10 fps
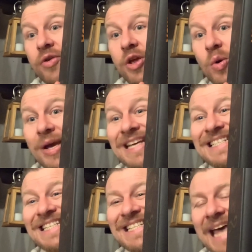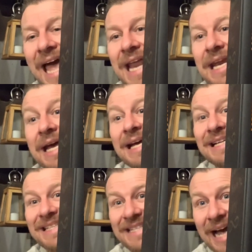Ryu is 10
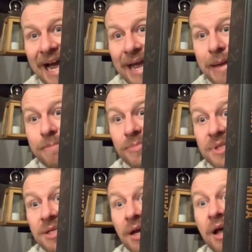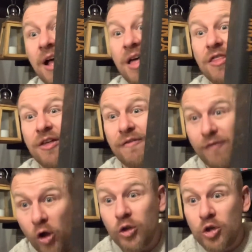times the
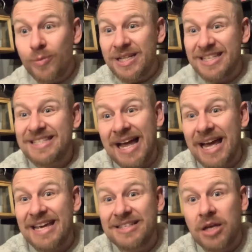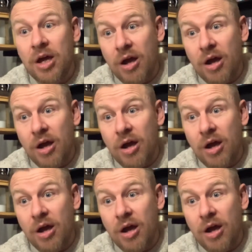volume in size